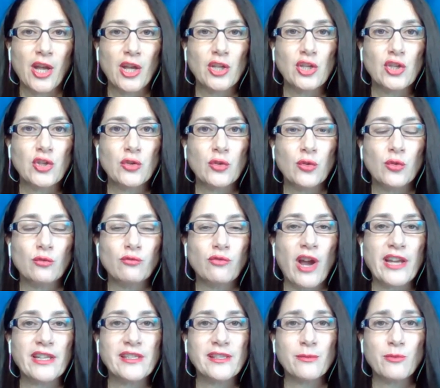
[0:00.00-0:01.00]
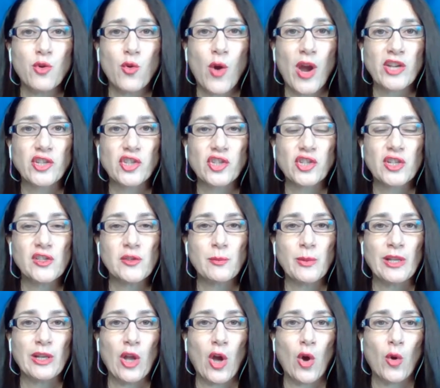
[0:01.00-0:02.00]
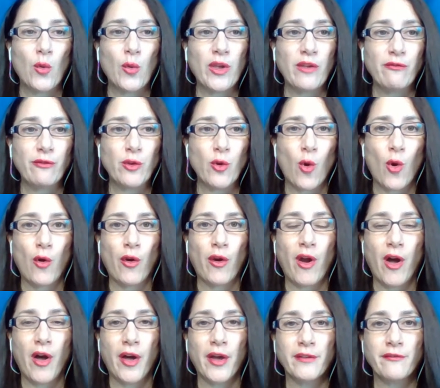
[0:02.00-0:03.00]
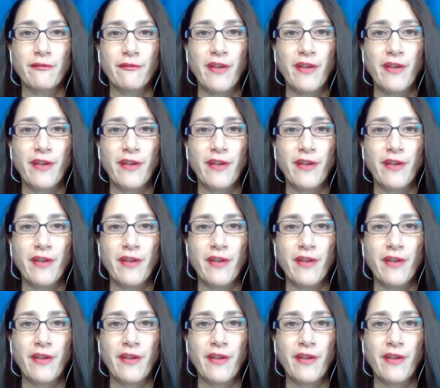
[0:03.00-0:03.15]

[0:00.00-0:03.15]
to write some questions below if you're on